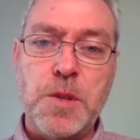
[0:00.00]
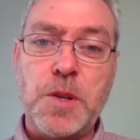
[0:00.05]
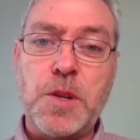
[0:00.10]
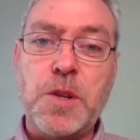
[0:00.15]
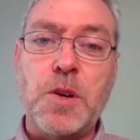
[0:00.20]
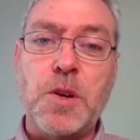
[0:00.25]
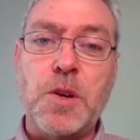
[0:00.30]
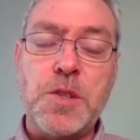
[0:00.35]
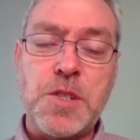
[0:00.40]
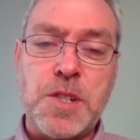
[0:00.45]
that
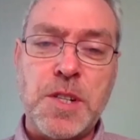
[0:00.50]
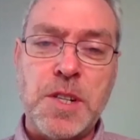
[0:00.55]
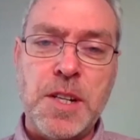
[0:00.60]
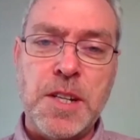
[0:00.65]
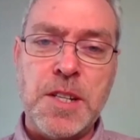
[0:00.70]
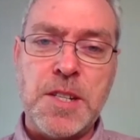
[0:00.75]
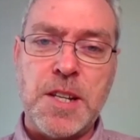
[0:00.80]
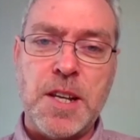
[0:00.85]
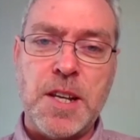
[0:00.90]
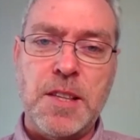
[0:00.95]

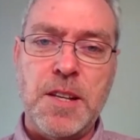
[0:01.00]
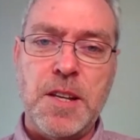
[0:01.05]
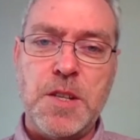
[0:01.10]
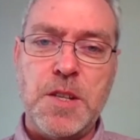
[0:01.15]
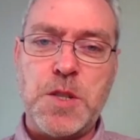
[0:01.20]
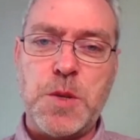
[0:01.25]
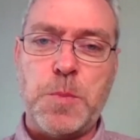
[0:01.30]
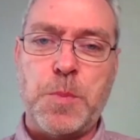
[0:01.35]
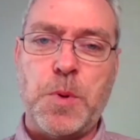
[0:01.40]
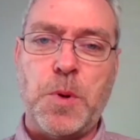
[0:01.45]
constantly send their
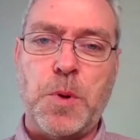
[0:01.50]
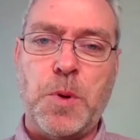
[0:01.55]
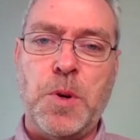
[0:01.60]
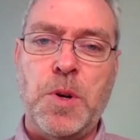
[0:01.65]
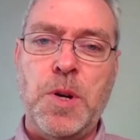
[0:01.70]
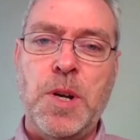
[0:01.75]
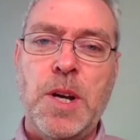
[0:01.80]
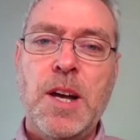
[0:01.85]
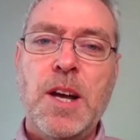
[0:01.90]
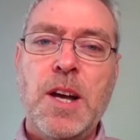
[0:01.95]
support,
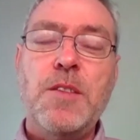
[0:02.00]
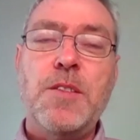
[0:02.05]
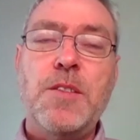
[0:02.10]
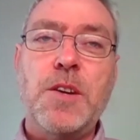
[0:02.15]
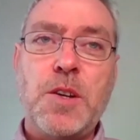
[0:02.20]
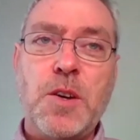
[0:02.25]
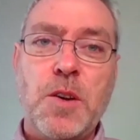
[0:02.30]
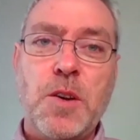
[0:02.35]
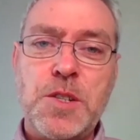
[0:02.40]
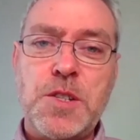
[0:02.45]

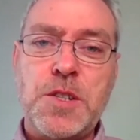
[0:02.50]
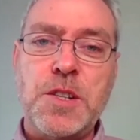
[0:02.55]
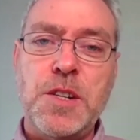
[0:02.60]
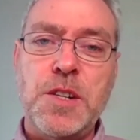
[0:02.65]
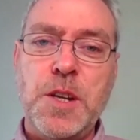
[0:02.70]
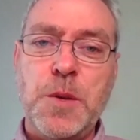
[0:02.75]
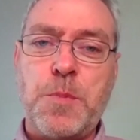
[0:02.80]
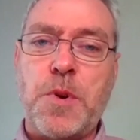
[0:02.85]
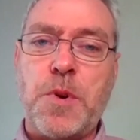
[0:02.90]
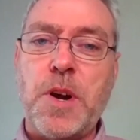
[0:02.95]
that
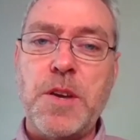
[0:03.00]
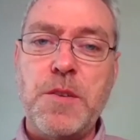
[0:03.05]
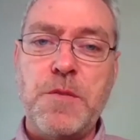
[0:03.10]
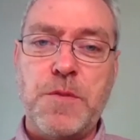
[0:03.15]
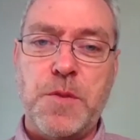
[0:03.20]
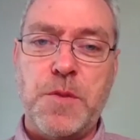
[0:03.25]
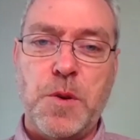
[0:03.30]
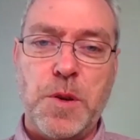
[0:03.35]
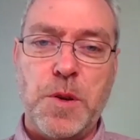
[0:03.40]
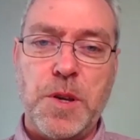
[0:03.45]
constantly pray
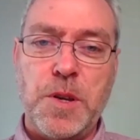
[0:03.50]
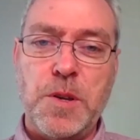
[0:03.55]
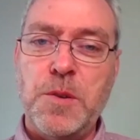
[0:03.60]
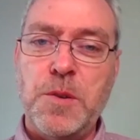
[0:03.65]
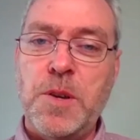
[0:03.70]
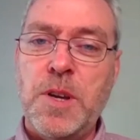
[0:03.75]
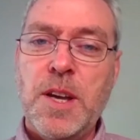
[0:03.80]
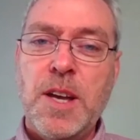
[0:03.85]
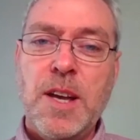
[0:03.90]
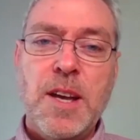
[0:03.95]
for you,